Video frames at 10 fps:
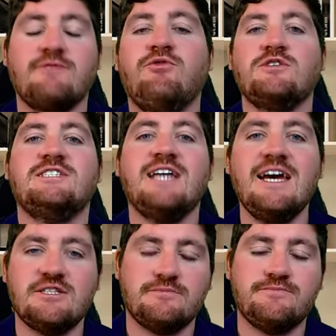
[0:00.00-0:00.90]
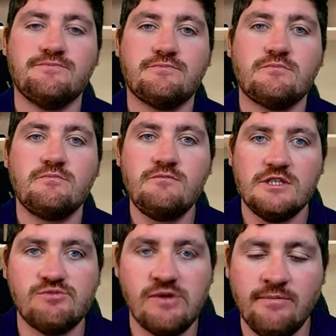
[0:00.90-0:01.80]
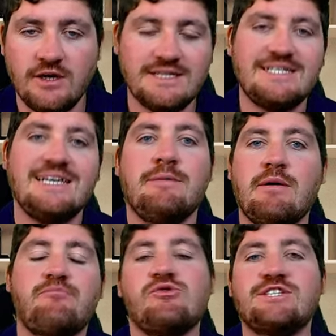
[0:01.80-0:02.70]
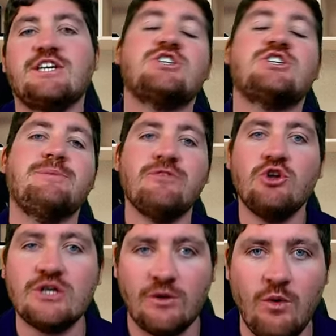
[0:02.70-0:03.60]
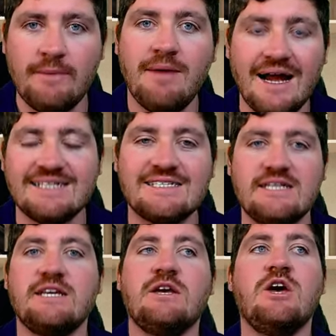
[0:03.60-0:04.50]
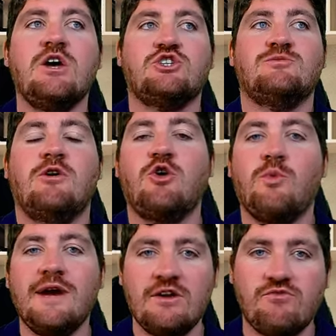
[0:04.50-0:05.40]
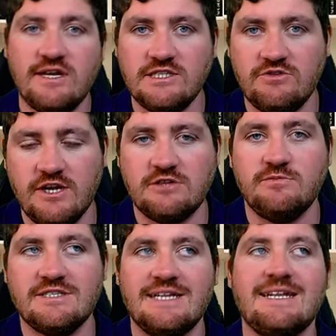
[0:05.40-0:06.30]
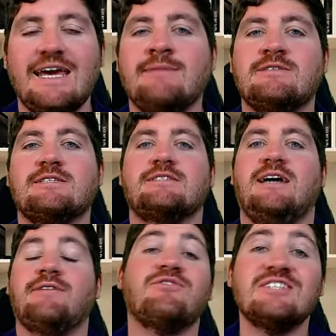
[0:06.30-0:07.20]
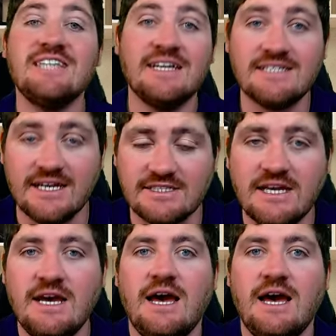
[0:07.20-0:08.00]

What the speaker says: For today's Springbok team prediction, a bit of a look at what we might see tomorrow when RASSIE ERASMUS names his side for the second test